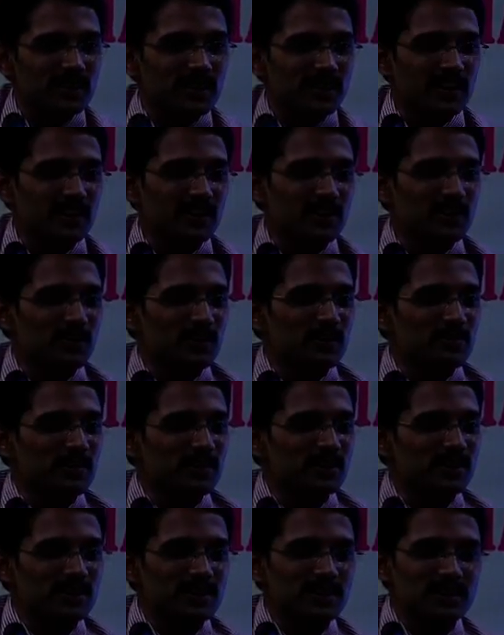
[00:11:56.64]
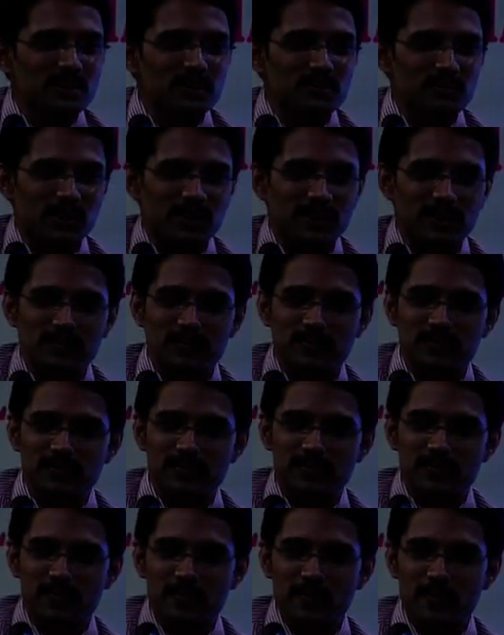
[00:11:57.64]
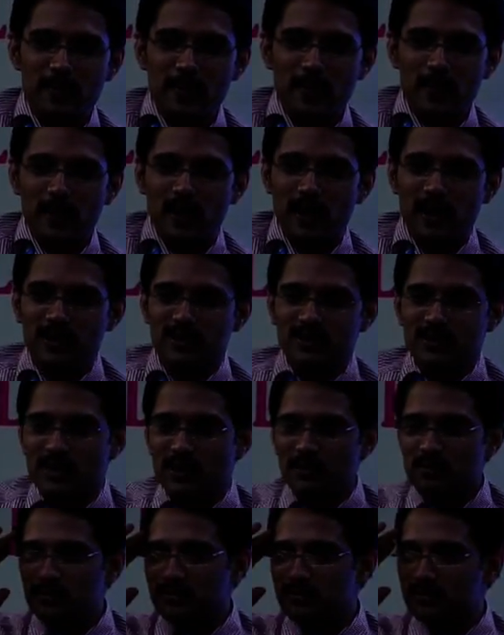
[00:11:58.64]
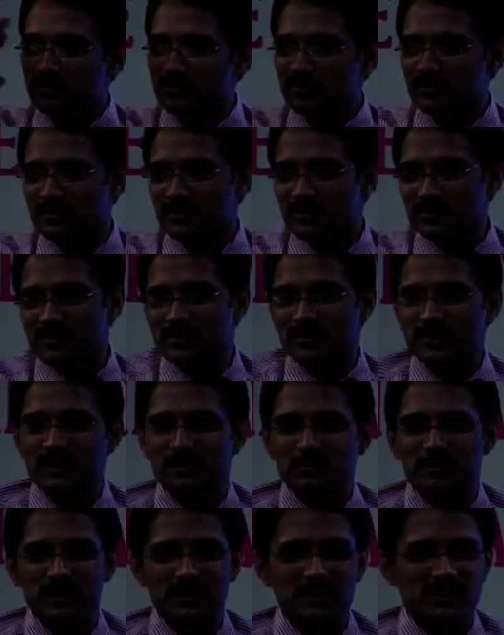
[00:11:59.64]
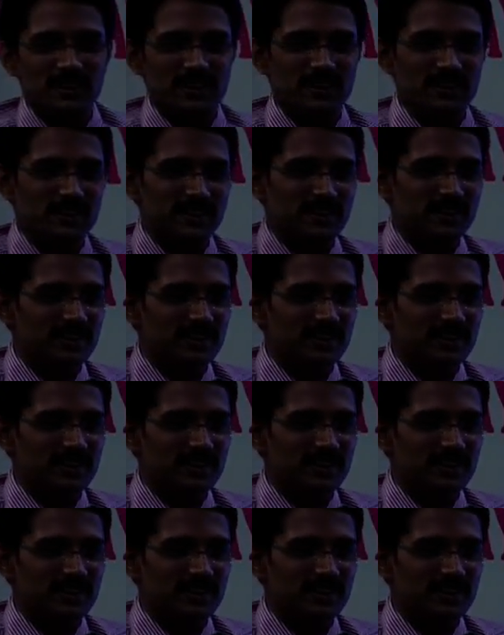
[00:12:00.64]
cut your patient's stomach. And some person